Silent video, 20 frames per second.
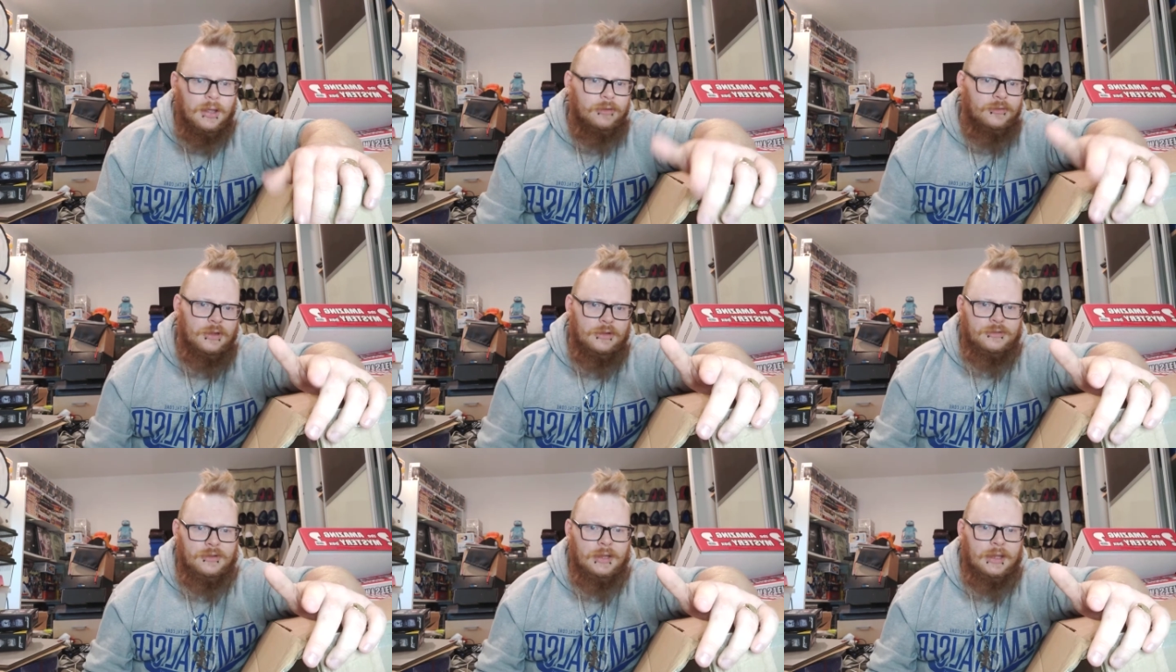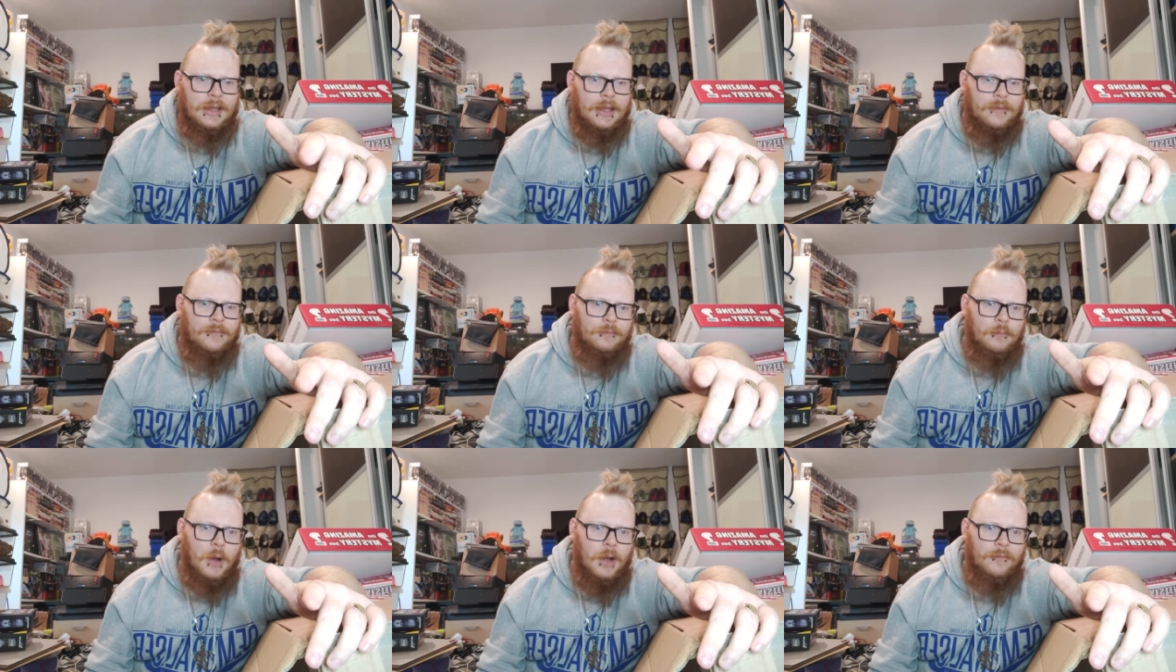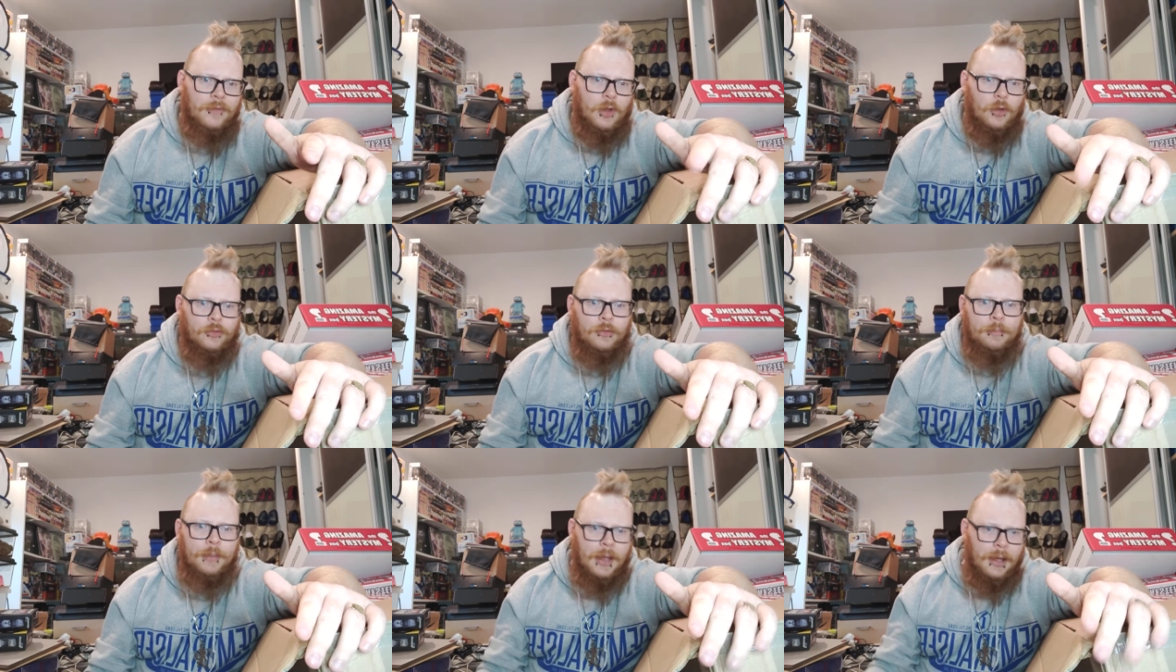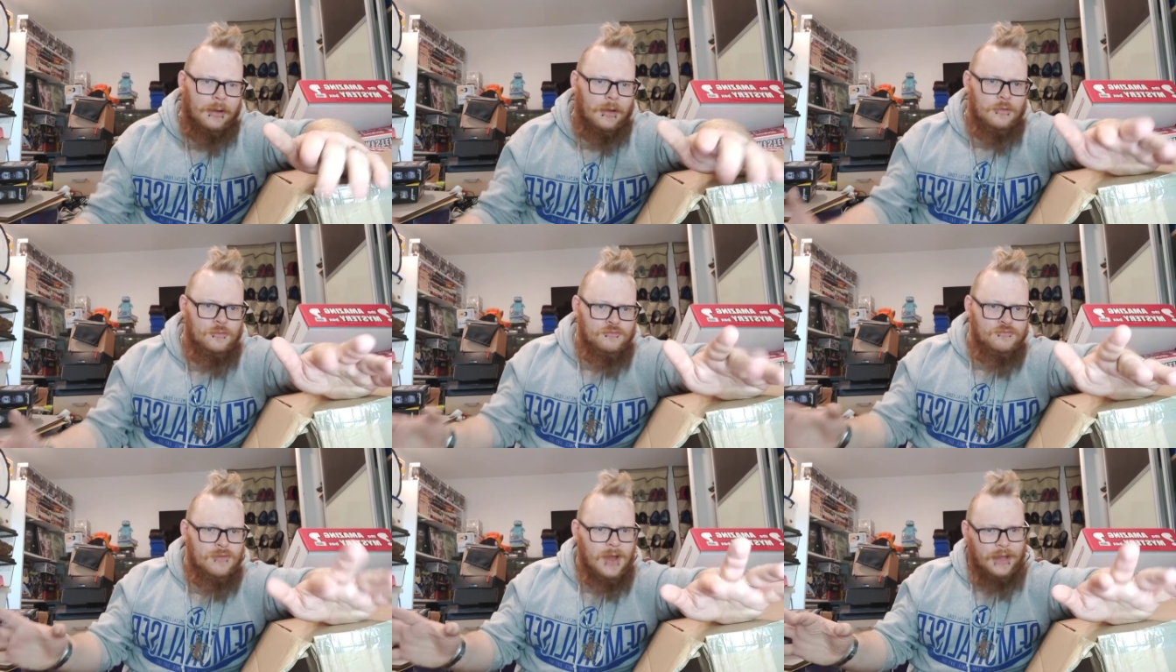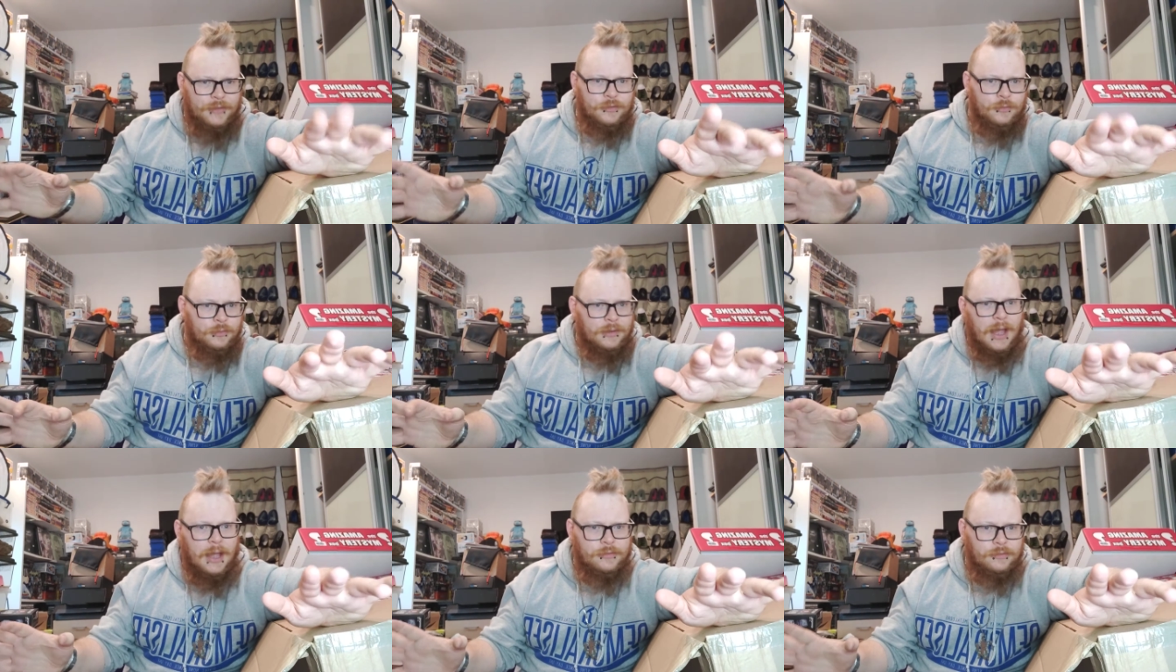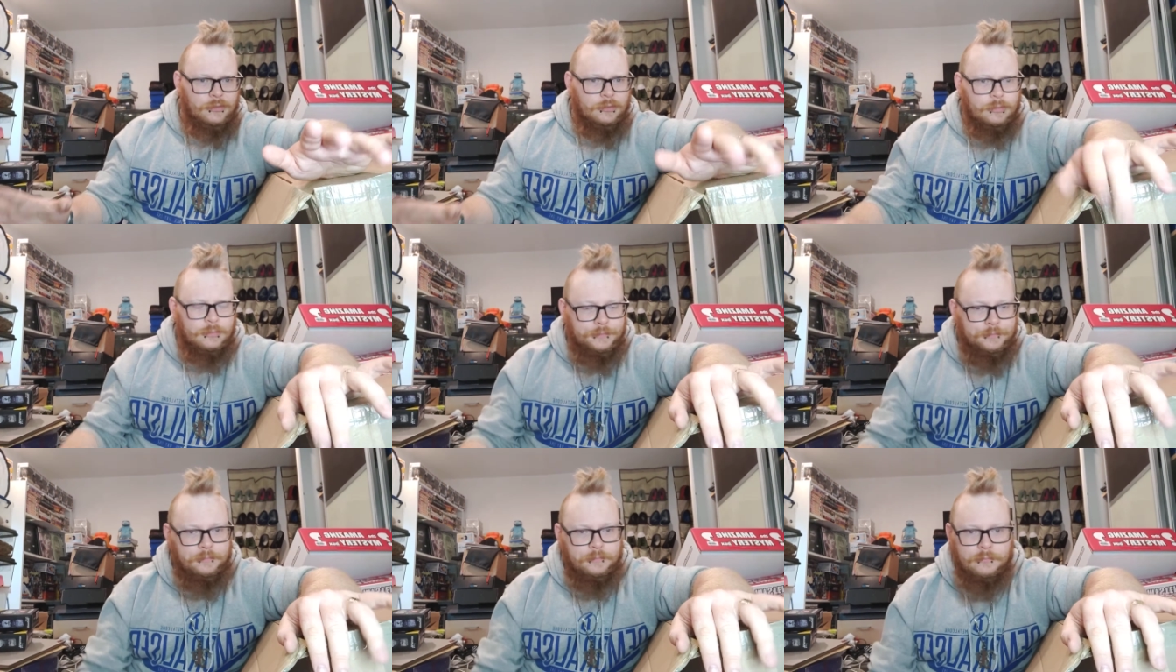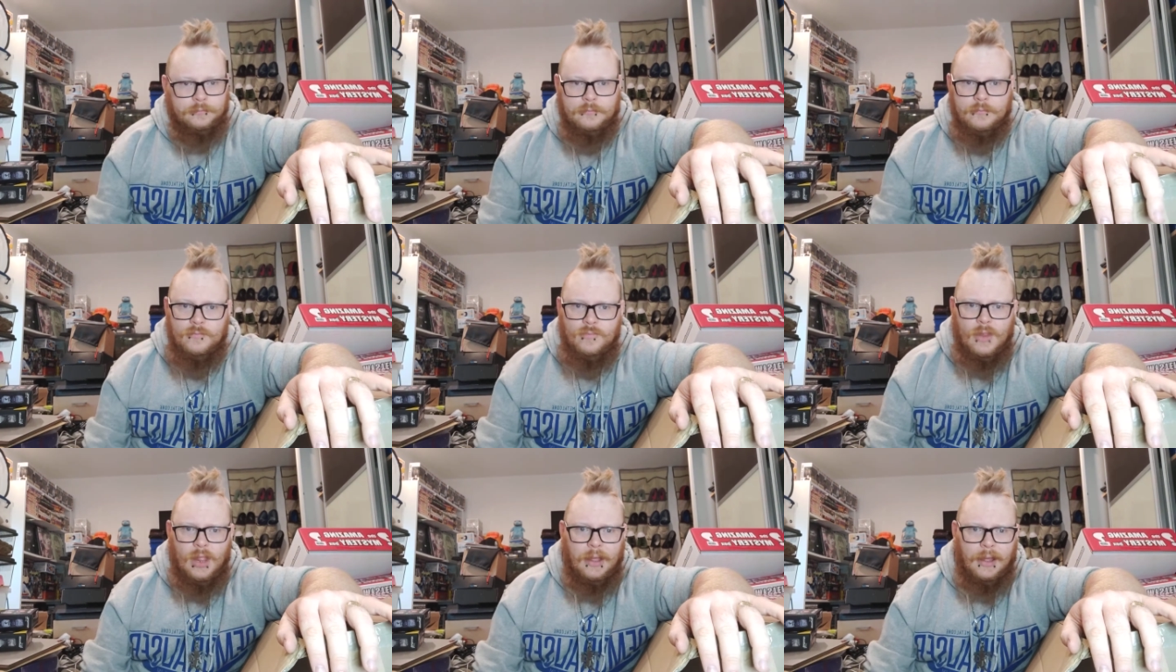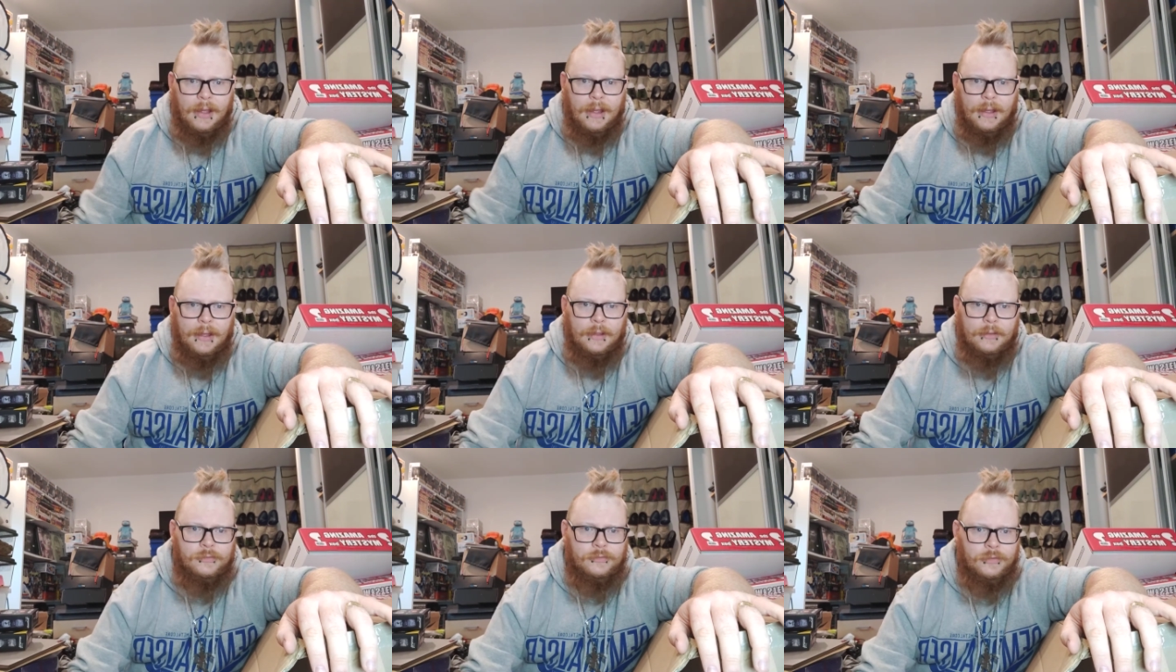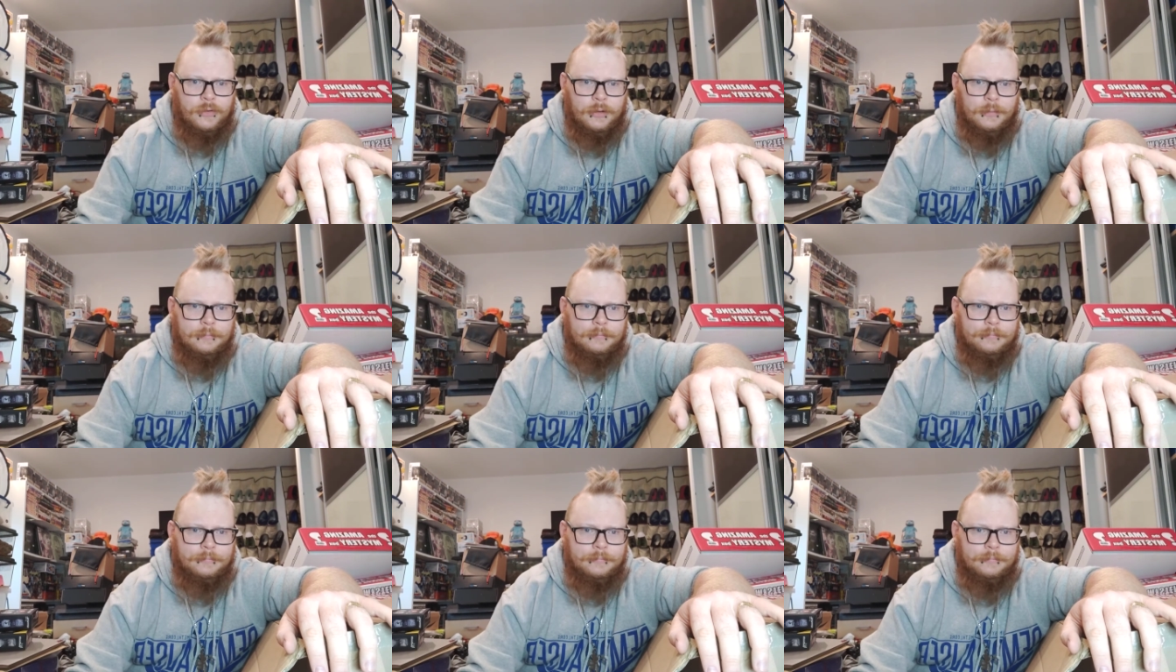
just to give my videos a bit of razzle dazzle, as